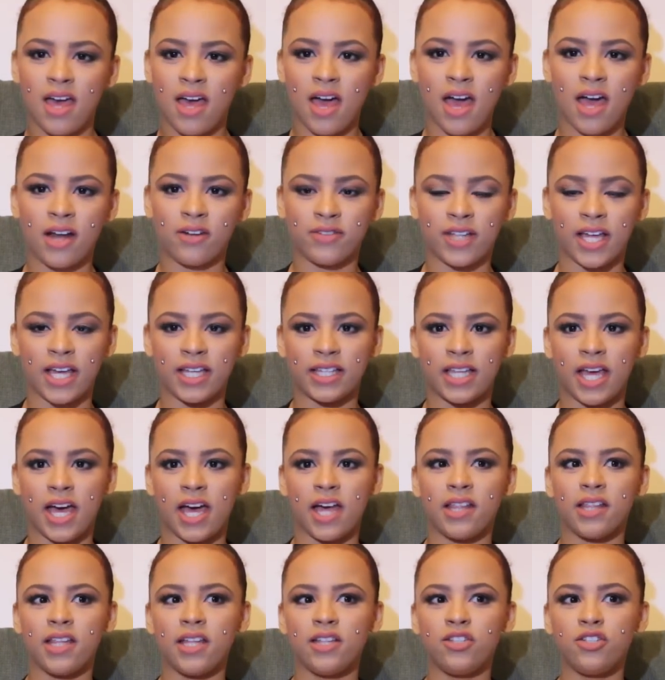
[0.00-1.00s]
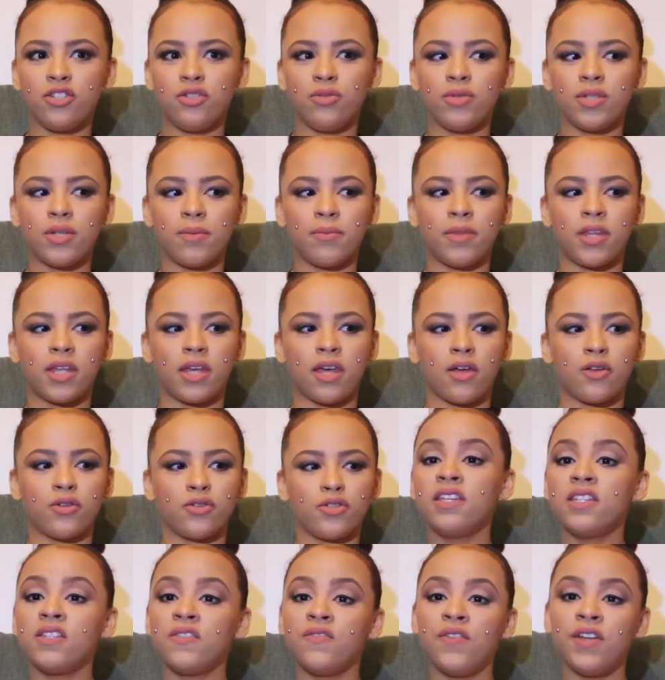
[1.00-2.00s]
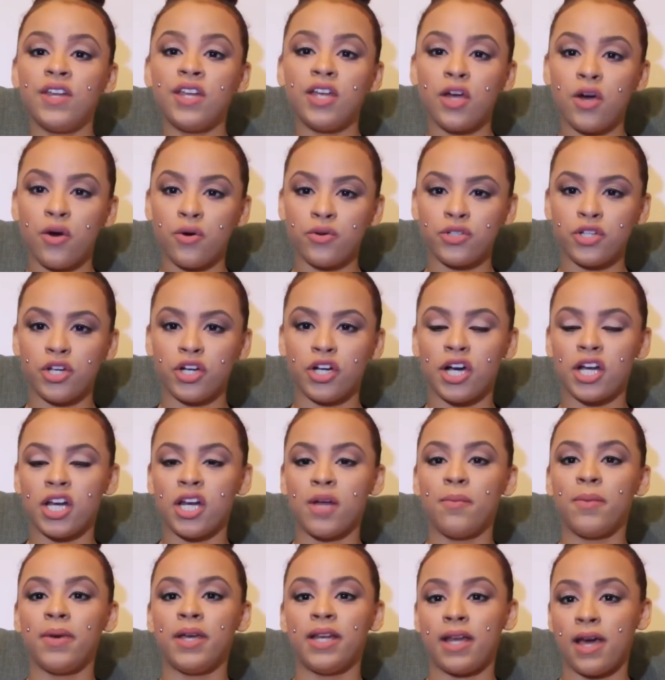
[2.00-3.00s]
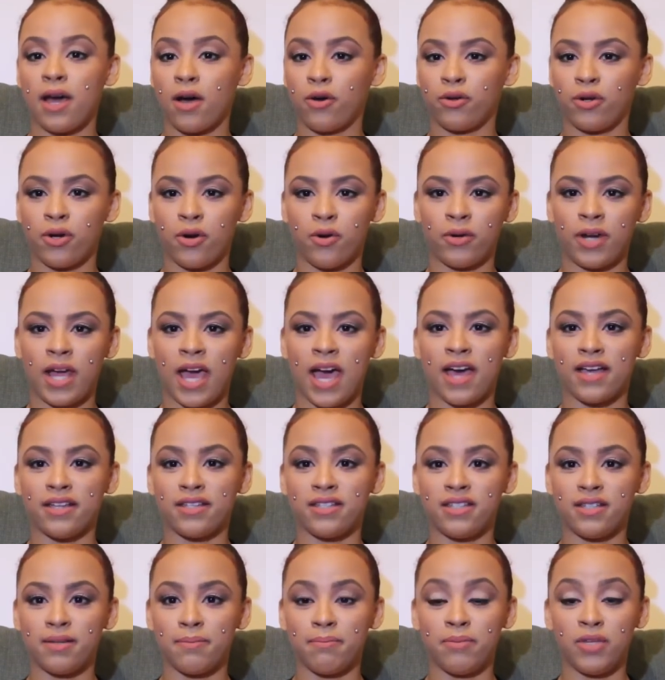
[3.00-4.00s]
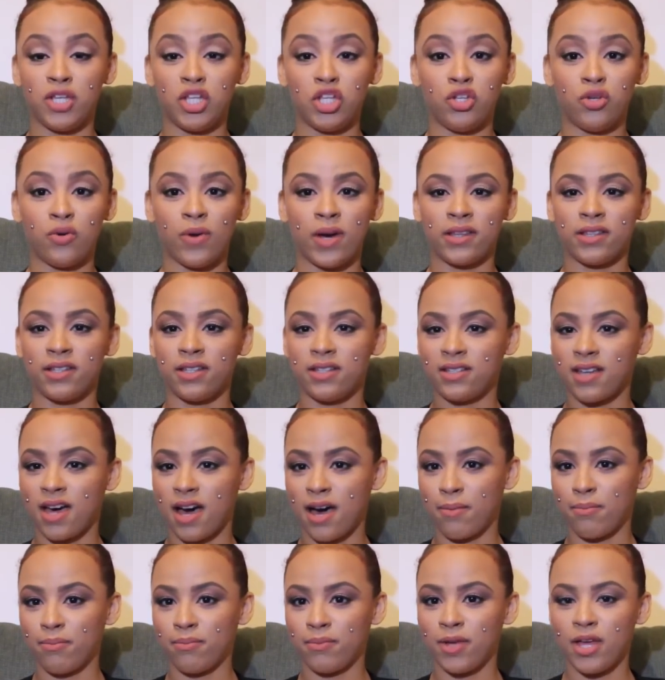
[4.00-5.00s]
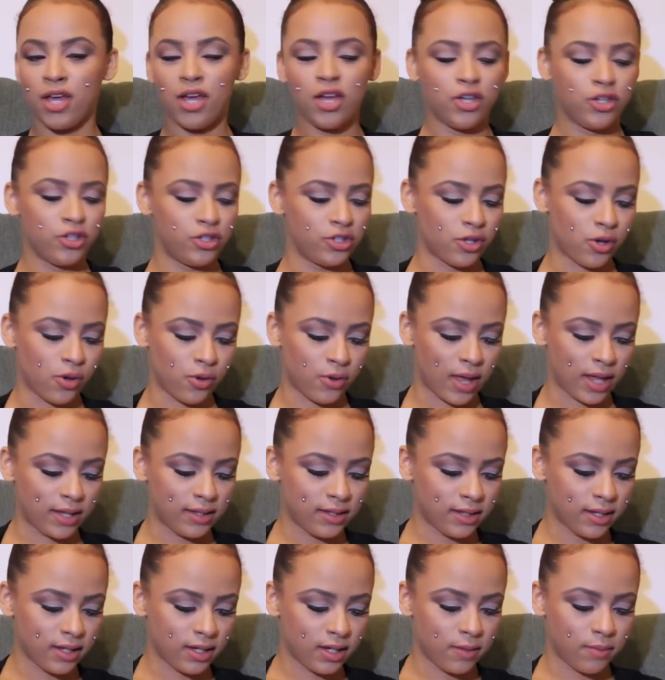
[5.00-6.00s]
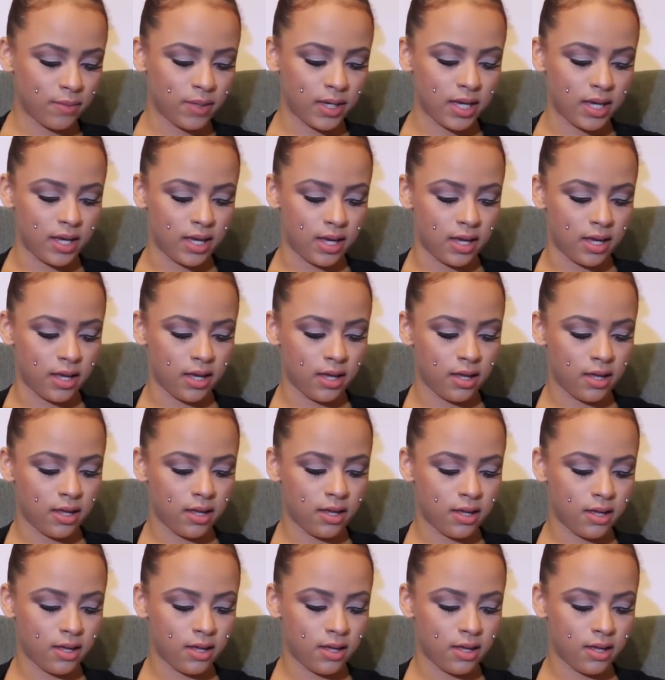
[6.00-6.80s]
I don't like that. Let's do something else. These videos are going to be now known as Meet You at the Top. So that's going to be